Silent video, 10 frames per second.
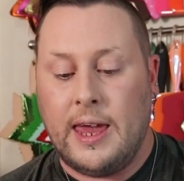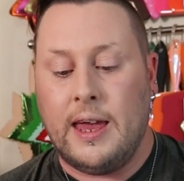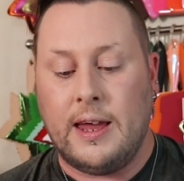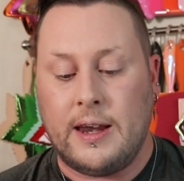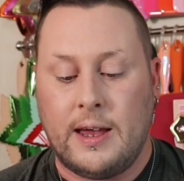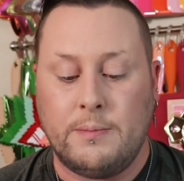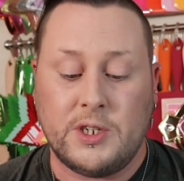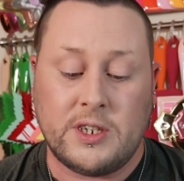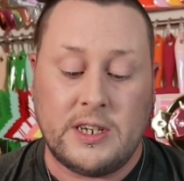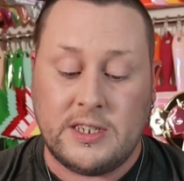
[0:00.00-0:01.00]
And I'm
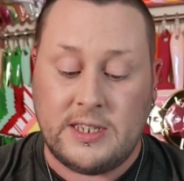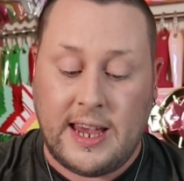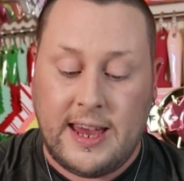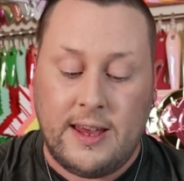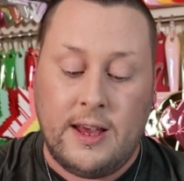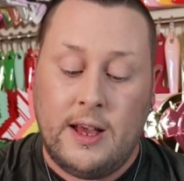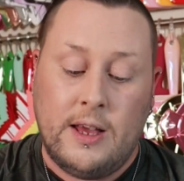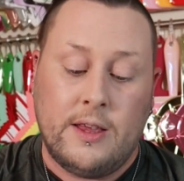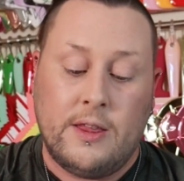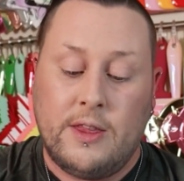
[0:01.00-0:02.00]
just going to set
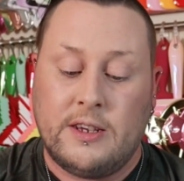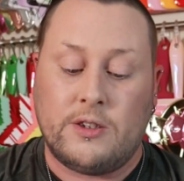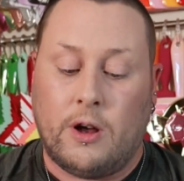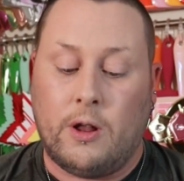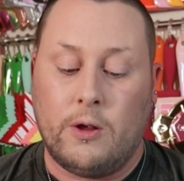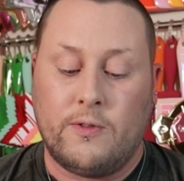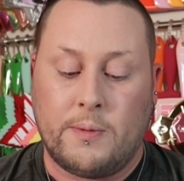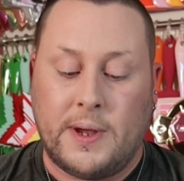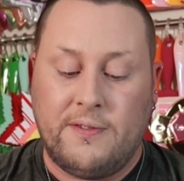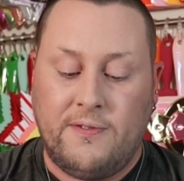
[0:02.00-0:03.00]
this all
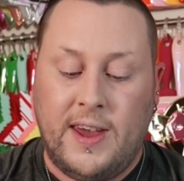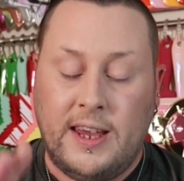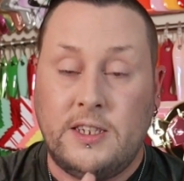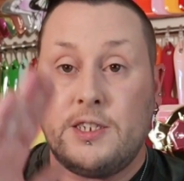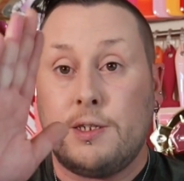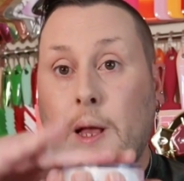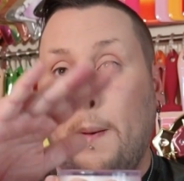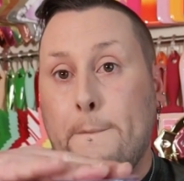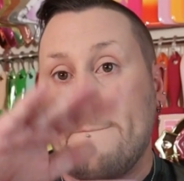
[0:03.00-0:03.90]
over my face.